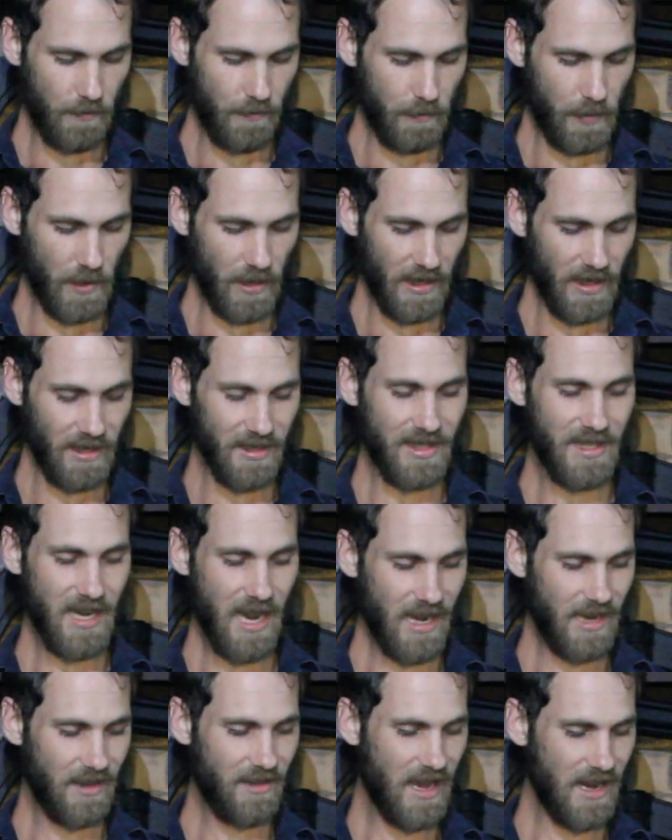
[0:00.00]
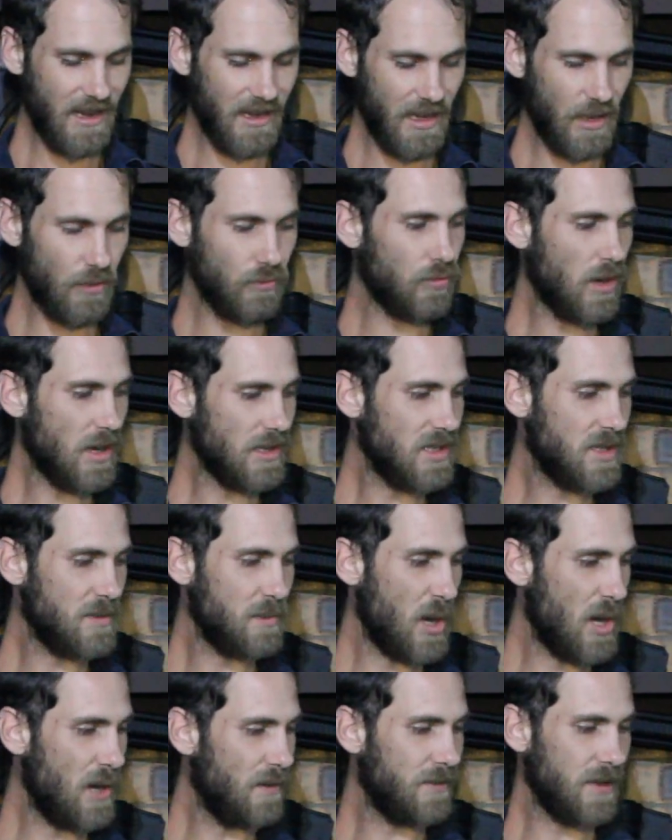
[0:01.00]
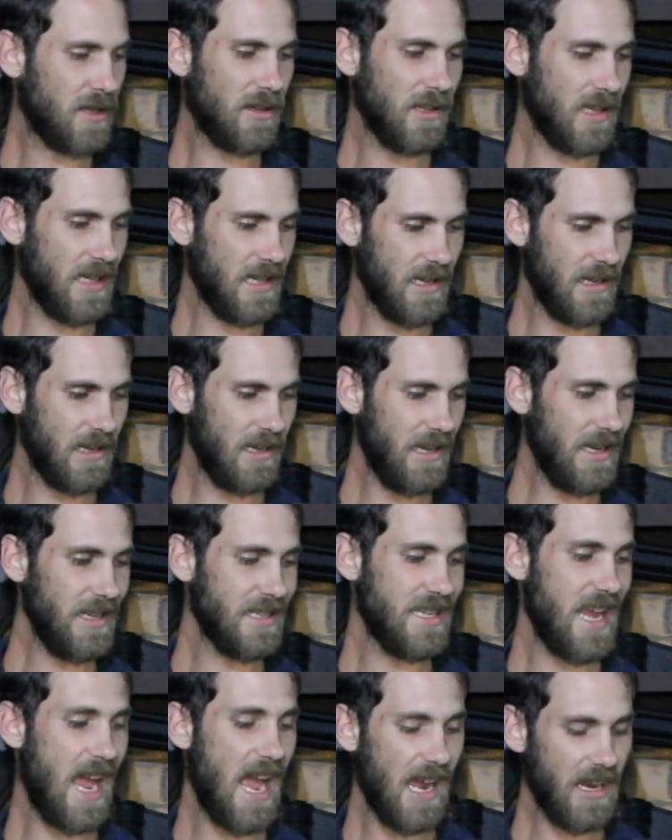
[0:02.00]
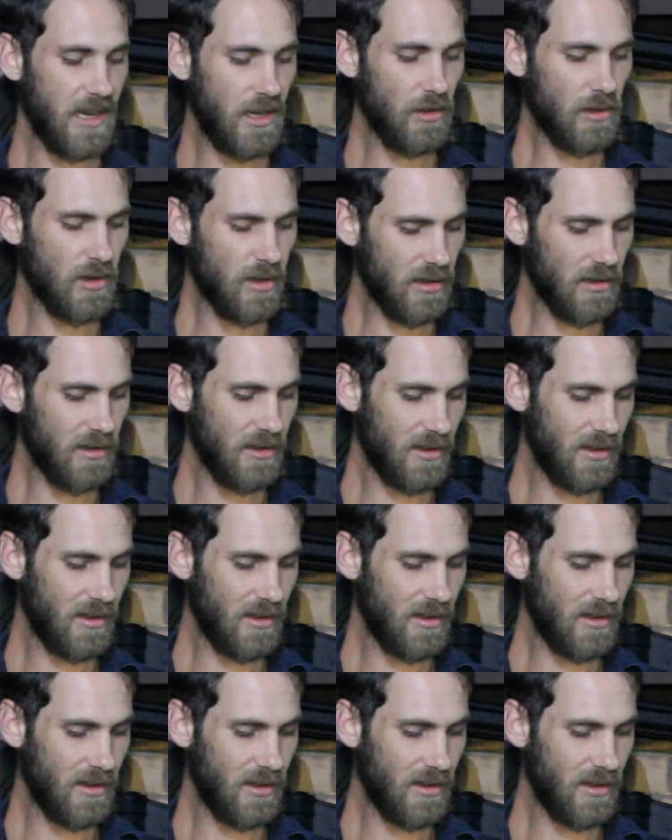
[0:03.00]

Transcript: But in saying that, it runs perfectly. It's accurate.